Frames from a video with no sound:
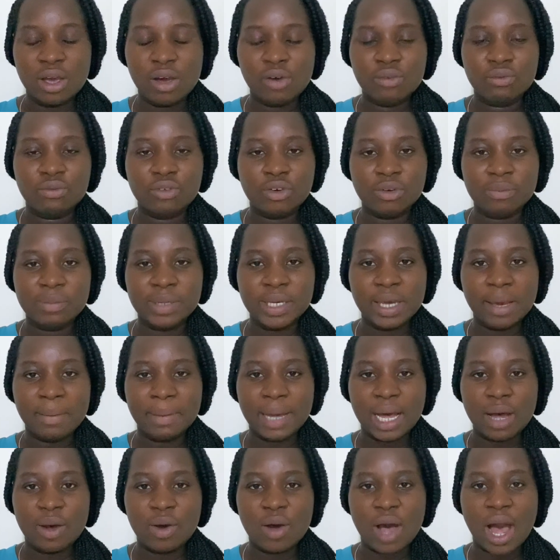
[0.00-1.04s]
for me
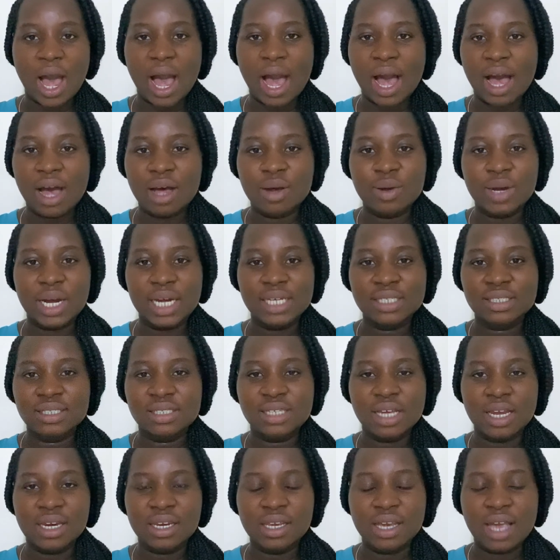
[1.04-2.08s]
about how I
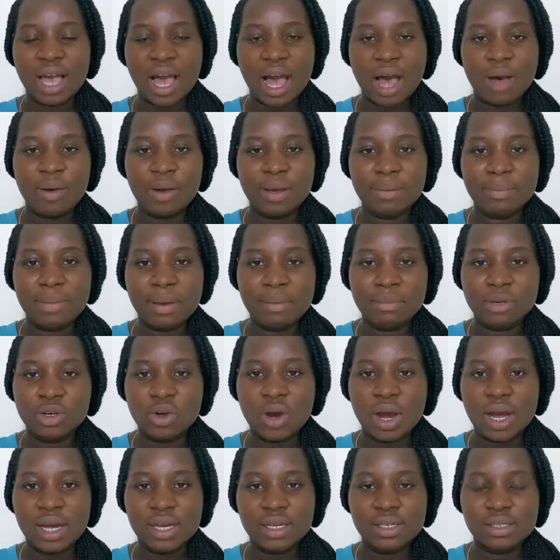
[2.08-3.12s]
study, how I
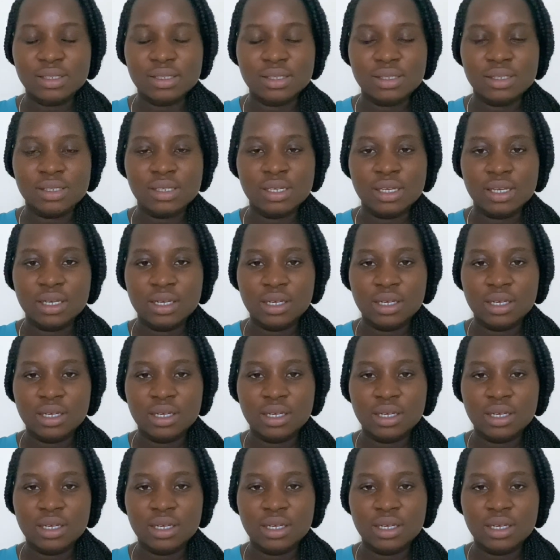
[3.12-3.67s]
memorize